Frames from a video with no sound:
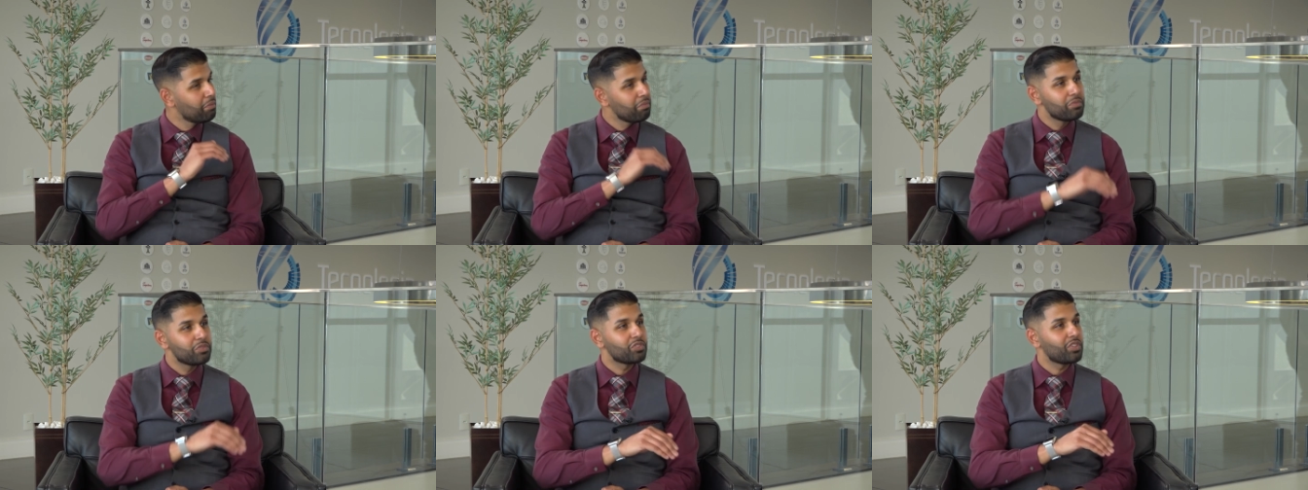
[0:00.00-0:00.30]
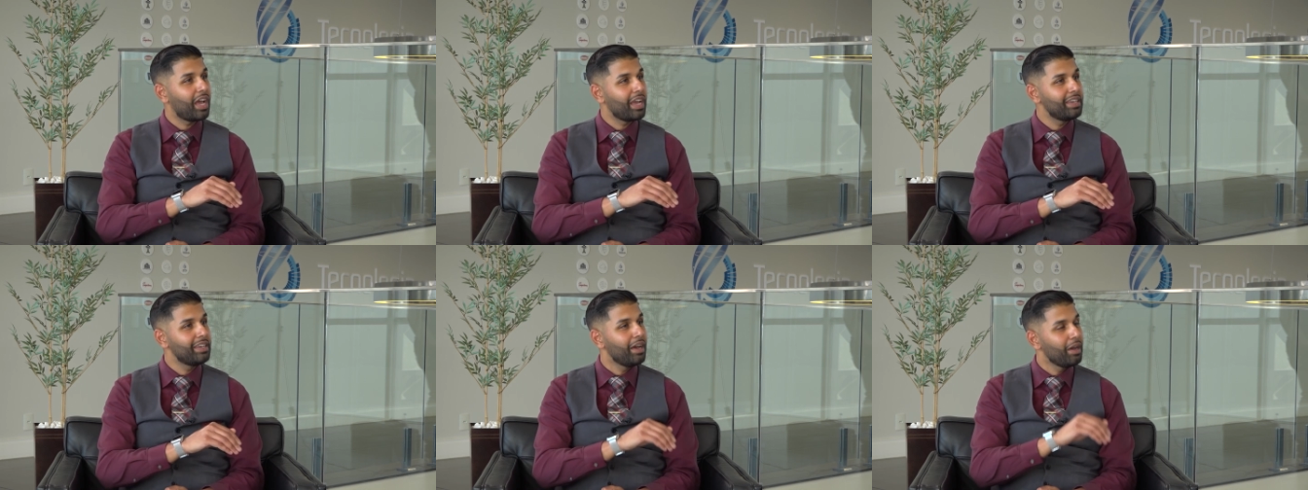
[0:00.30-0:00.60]

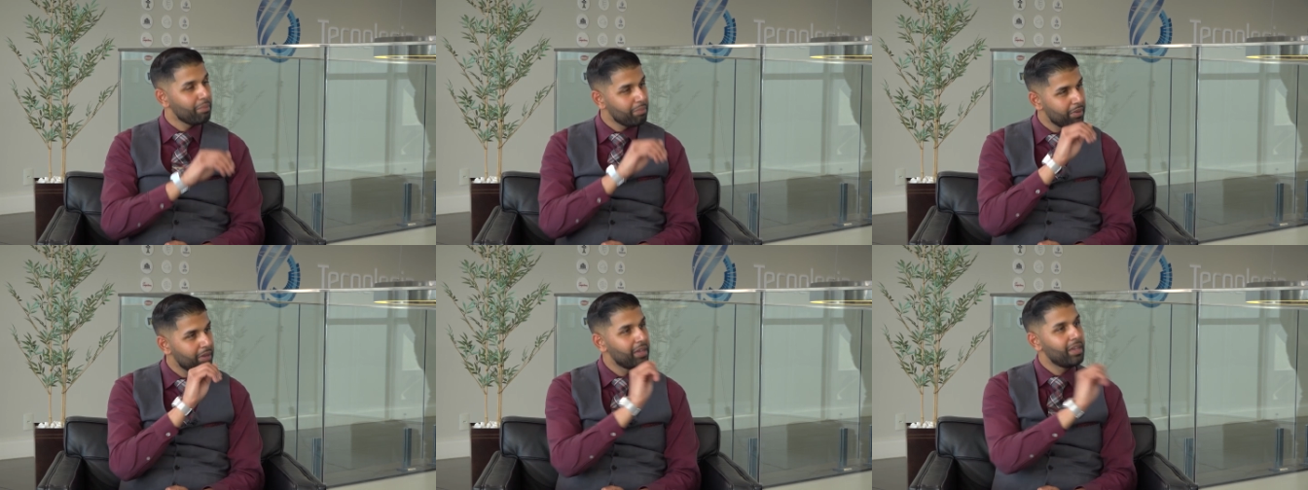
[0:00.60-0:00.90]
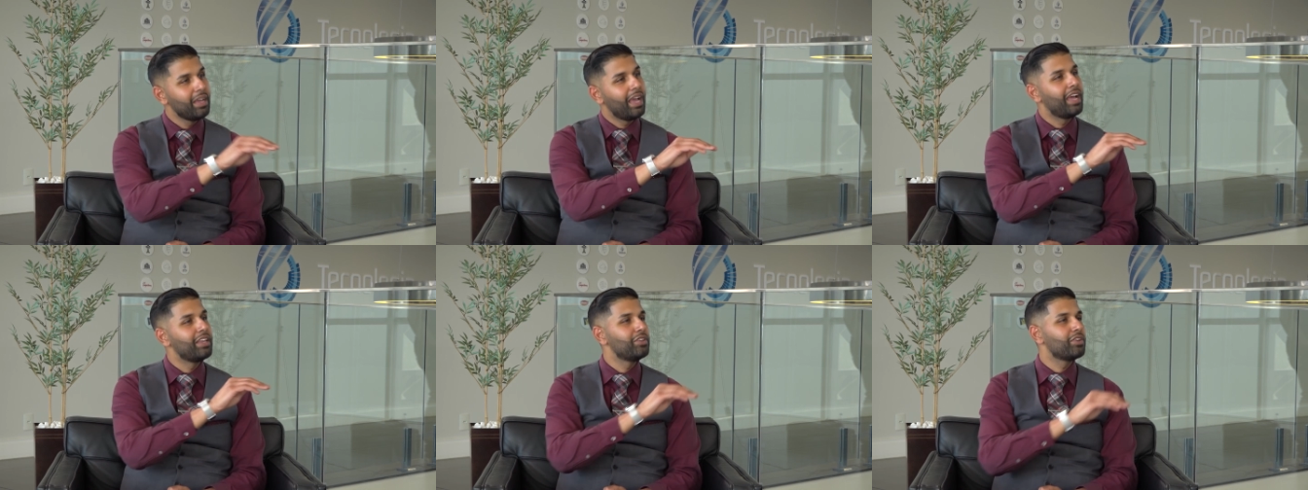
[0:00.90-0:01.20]
sign up
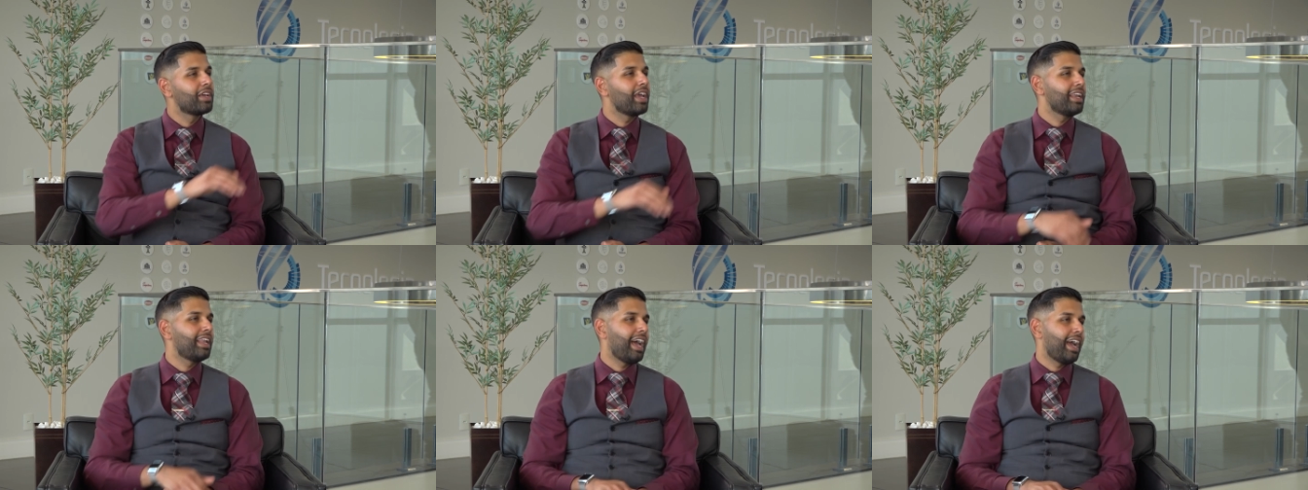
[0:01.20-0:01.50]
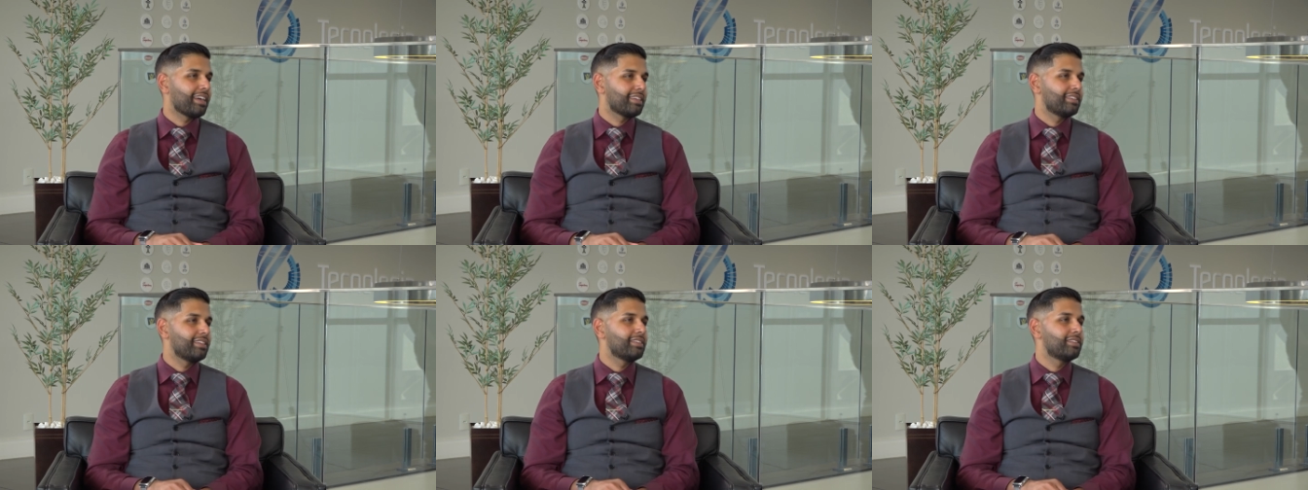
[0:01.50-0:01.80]
and you get
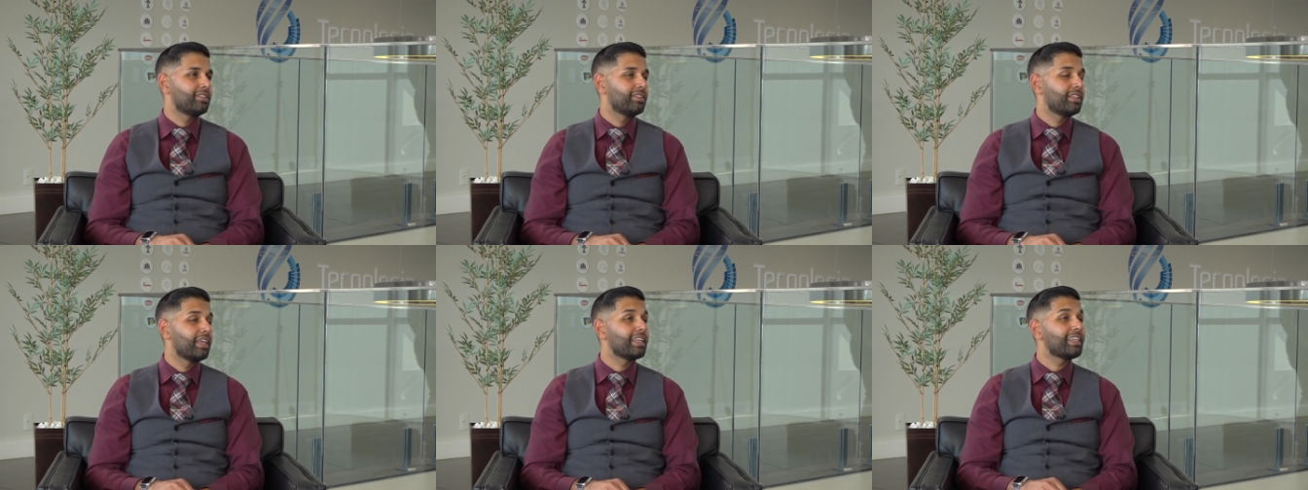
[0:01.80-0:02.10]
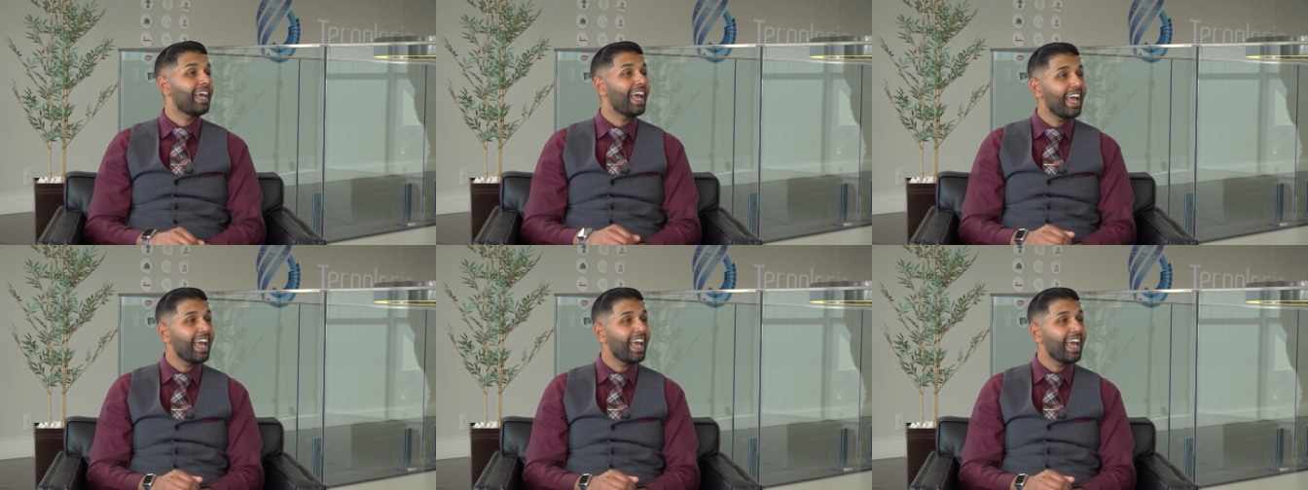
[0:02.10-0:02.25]
access to that.